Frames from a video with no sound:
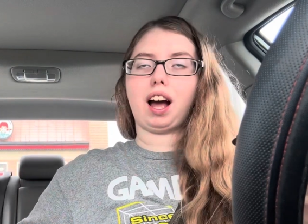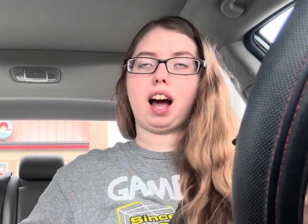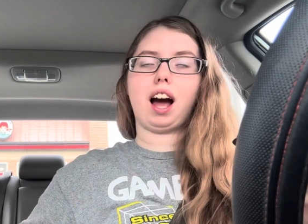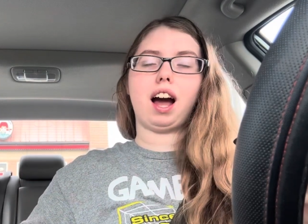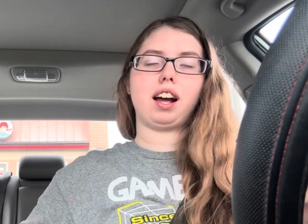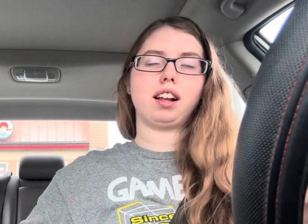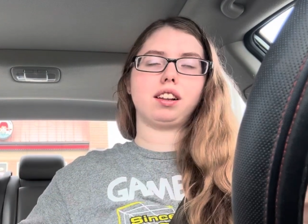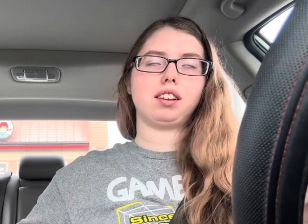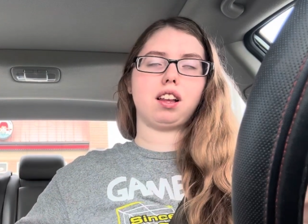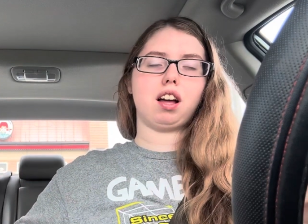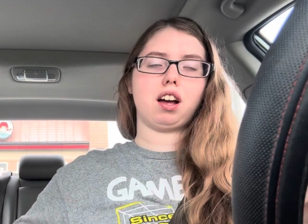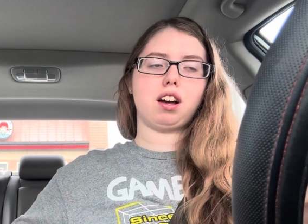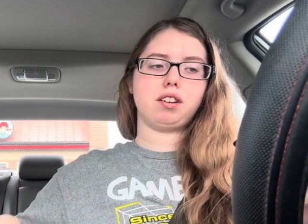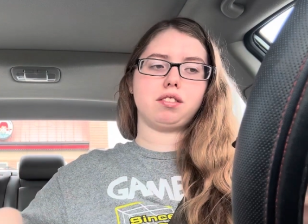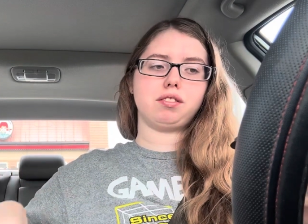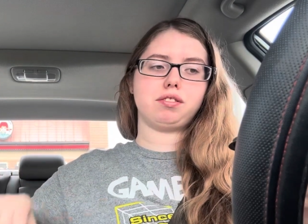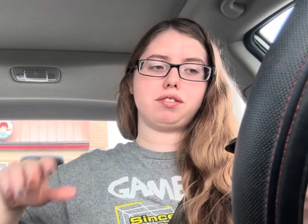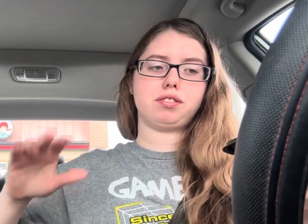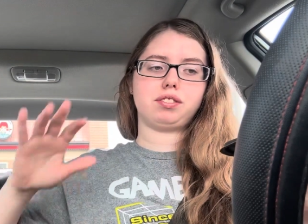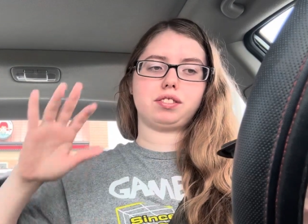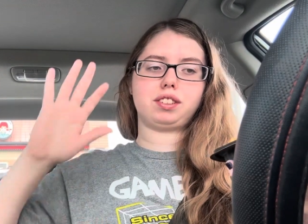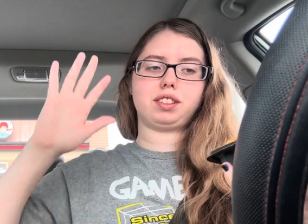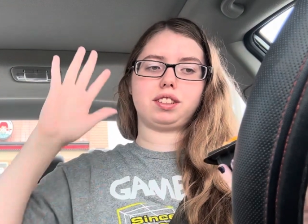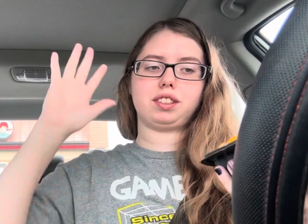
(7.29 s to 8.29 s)
I
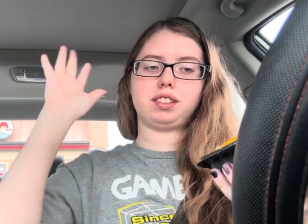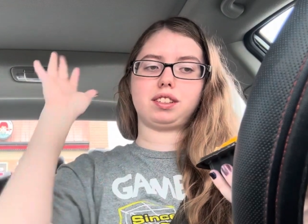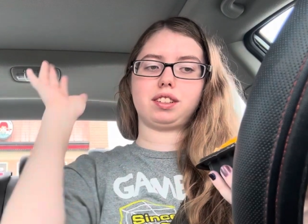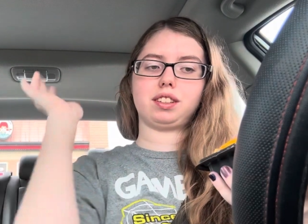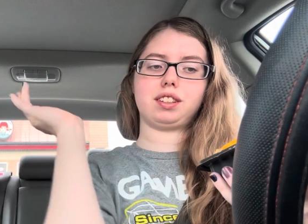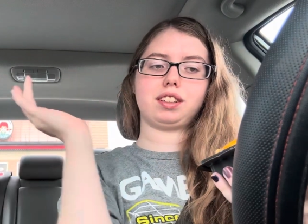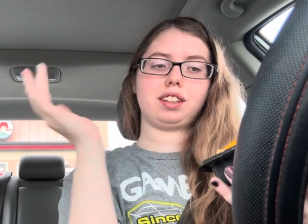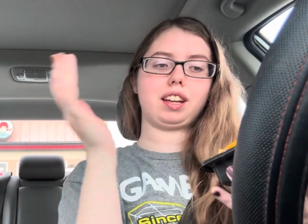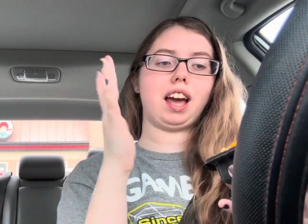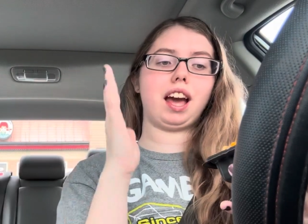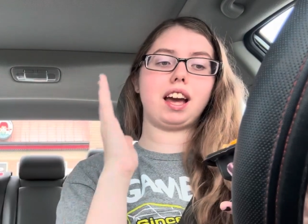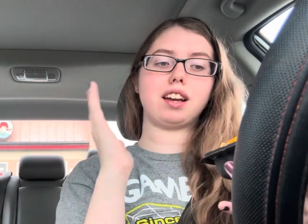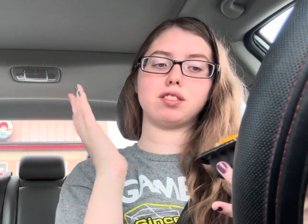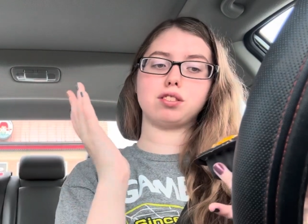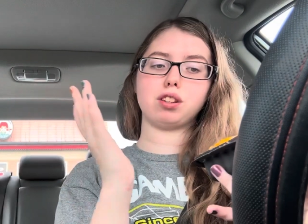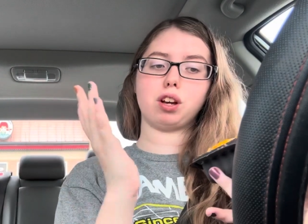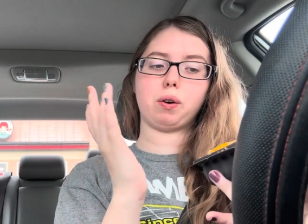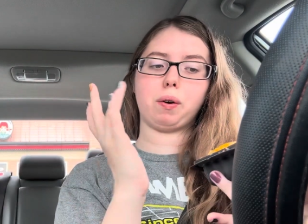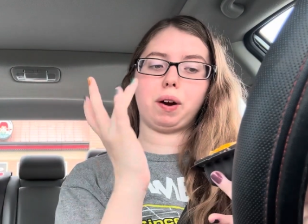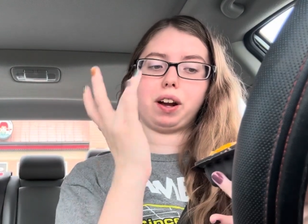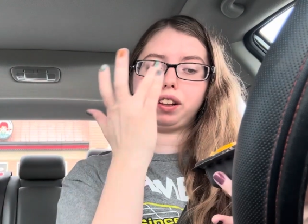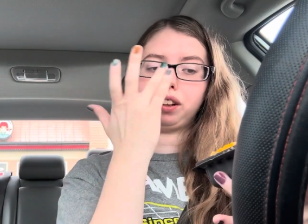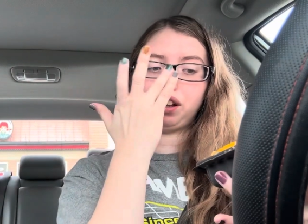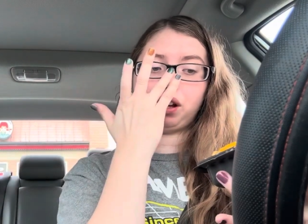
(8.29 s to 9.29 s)
love
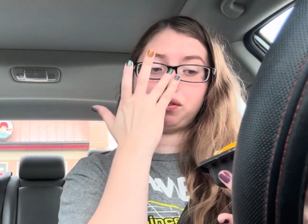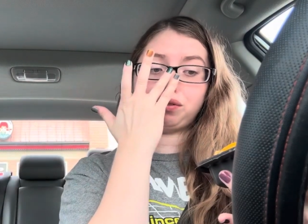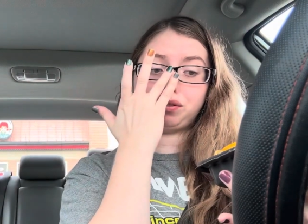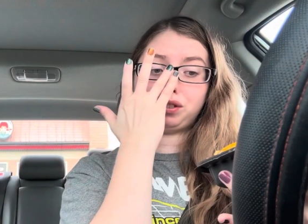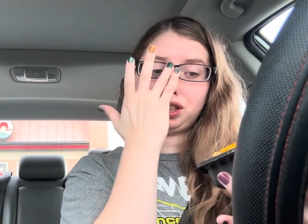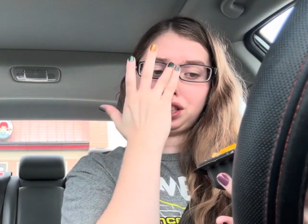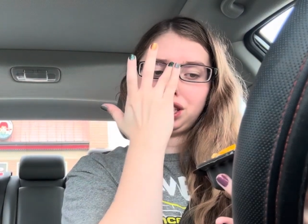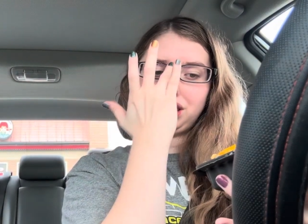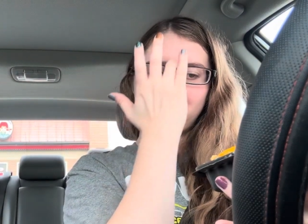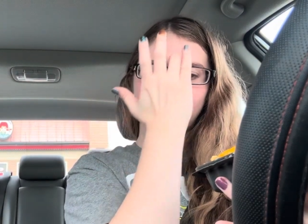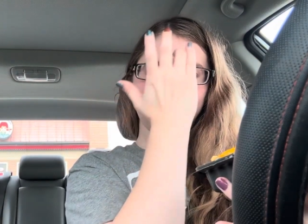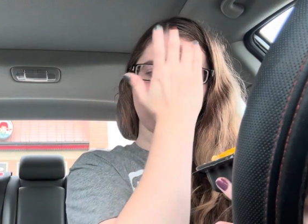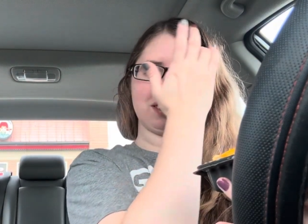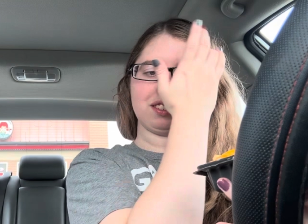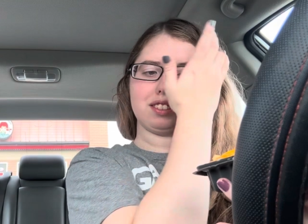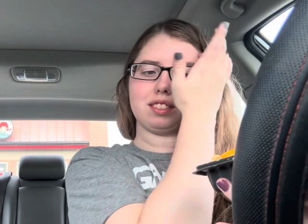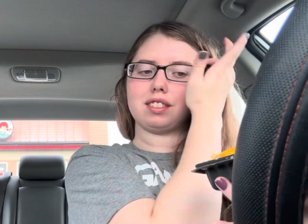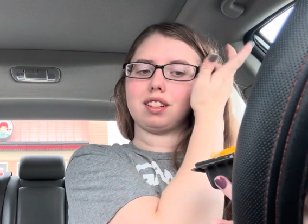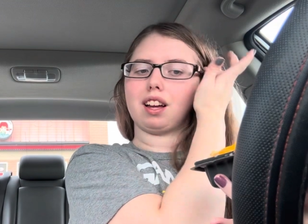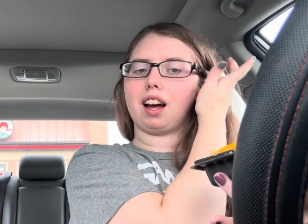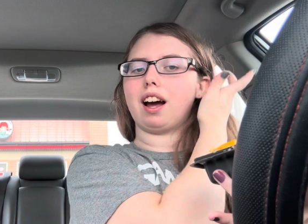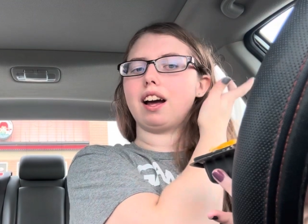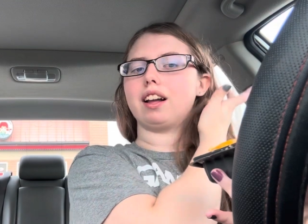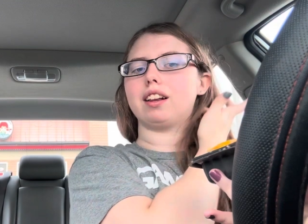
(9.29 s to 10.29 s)
queso, I love
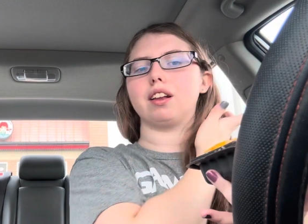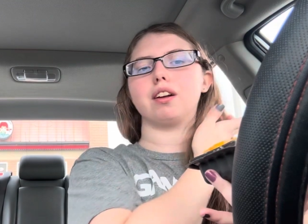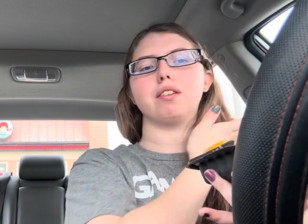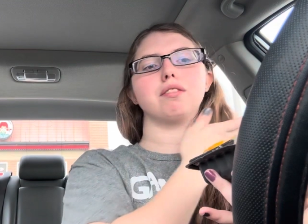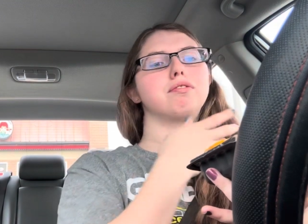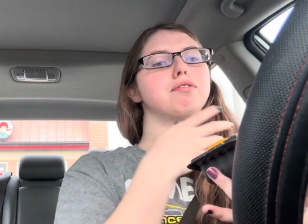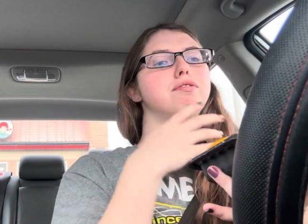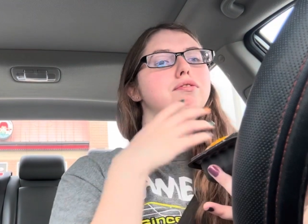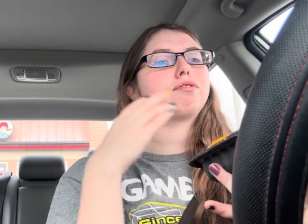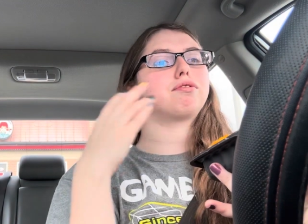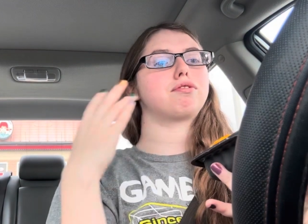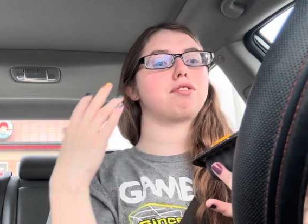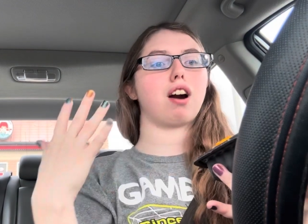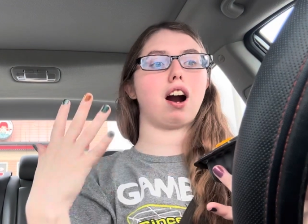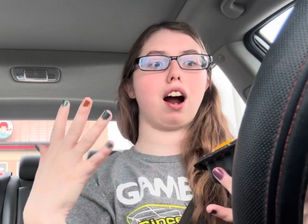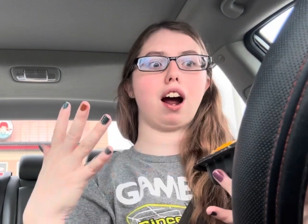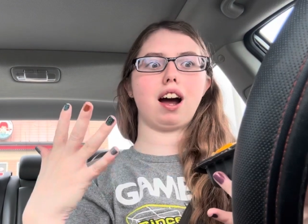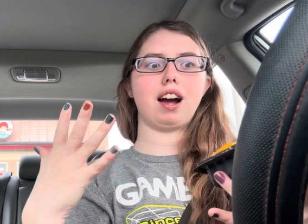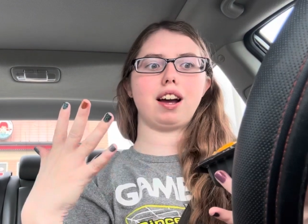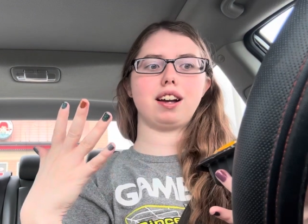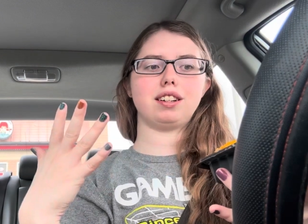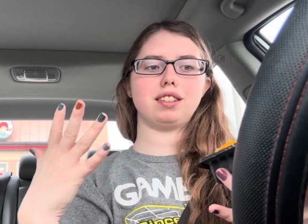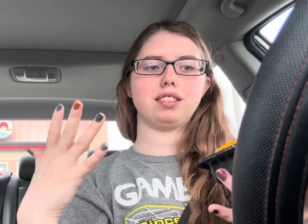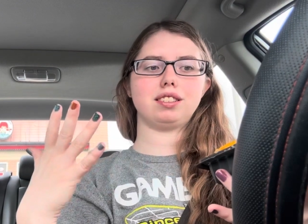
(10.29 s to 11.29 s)
cheese, I love
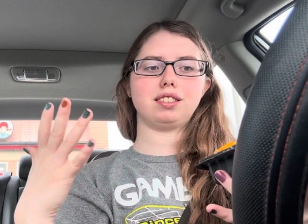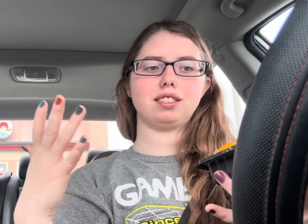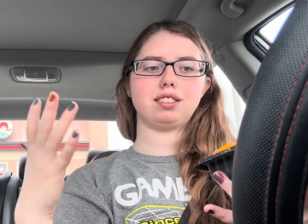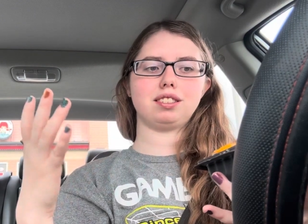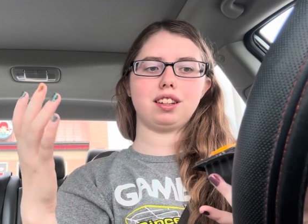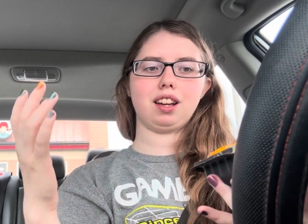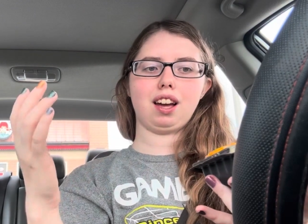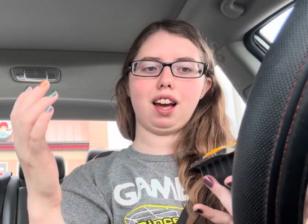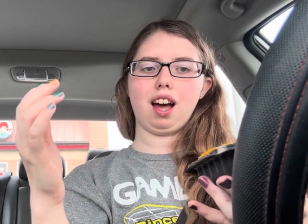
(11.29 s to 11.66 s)
fries.